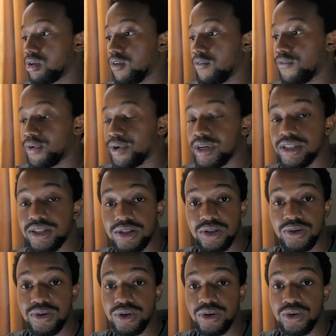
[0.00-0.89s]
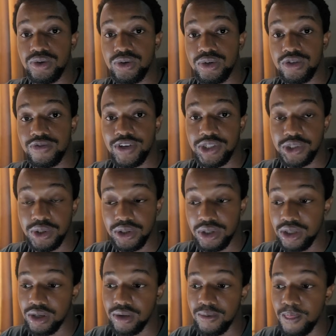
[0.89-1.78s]
For S3, we could use
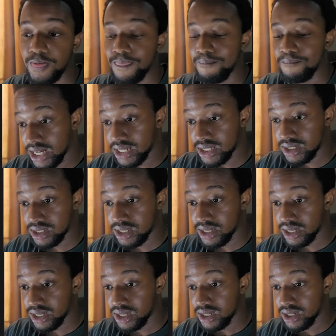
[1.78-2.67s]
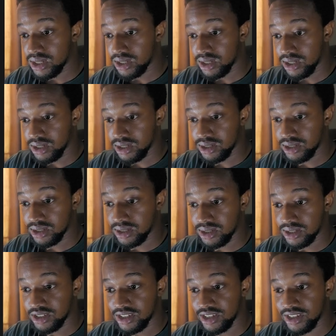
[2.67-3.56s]
versioning. Next thing
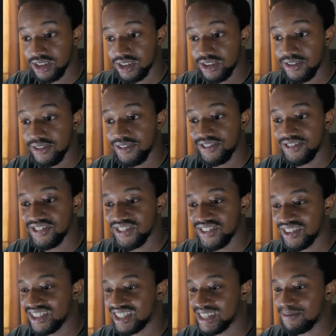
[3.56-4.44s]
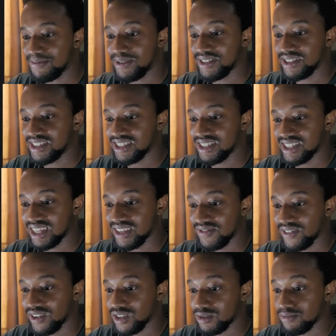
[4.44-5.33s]
is not separating state
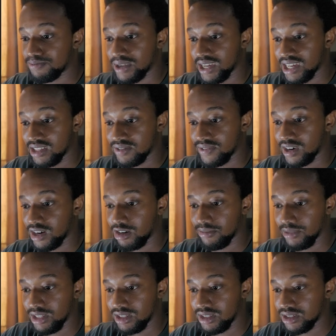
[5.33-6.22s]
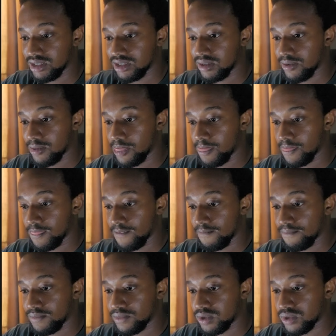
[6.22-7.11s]
files per environment.
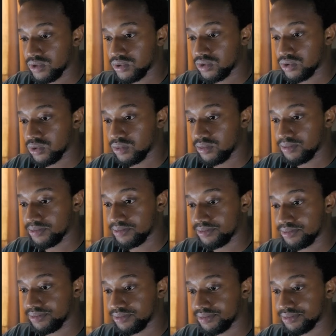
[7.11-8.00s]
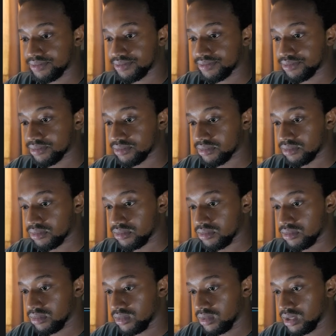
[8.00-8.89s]
So
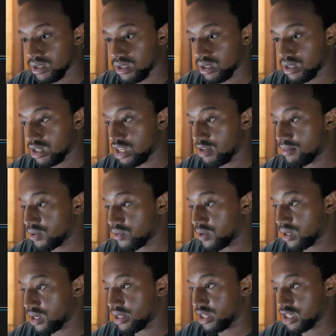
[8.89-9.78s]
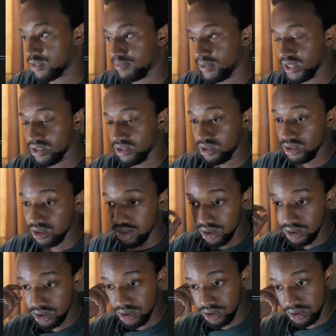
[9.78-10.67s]
let me quickly expand
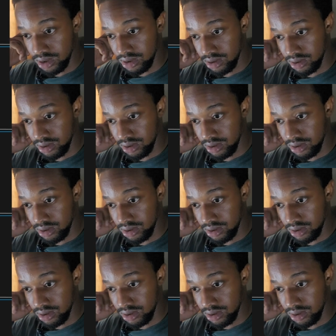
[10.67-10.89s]
this.